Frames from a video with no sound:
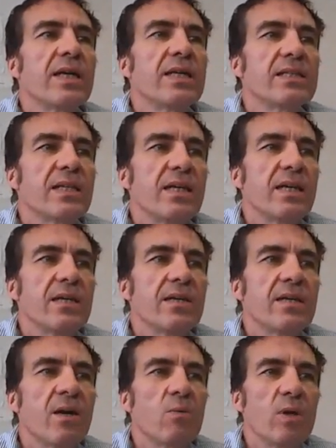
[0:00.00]
Right.
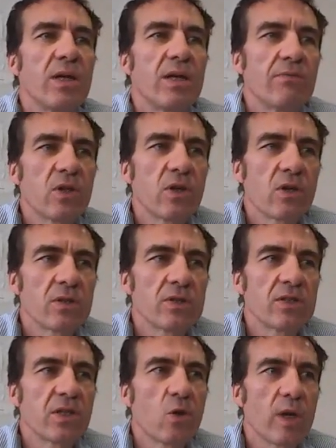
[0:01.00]
Now, we
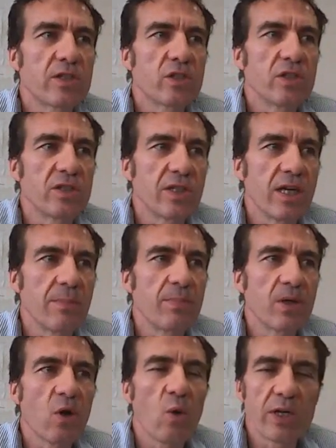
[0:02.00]
haven't got on to
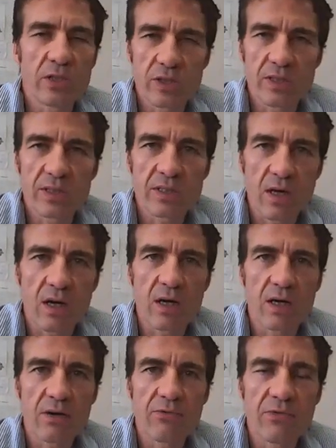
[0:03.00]
questions yet, but
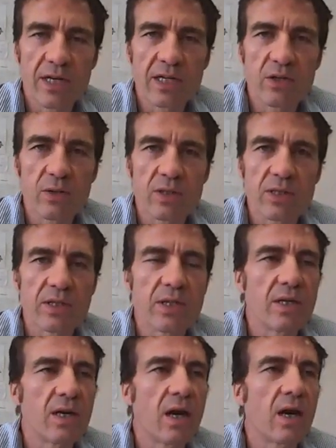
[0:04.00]
questions are very
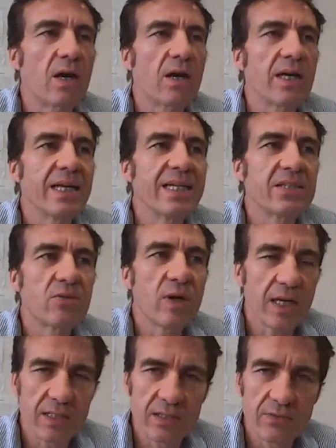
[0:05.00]
good. They are
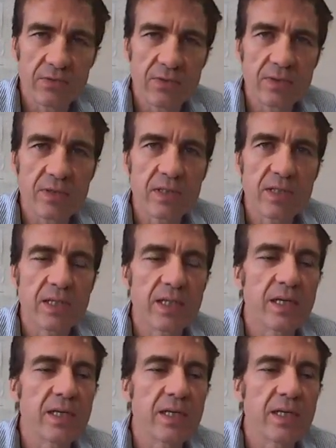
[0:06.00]
interactive.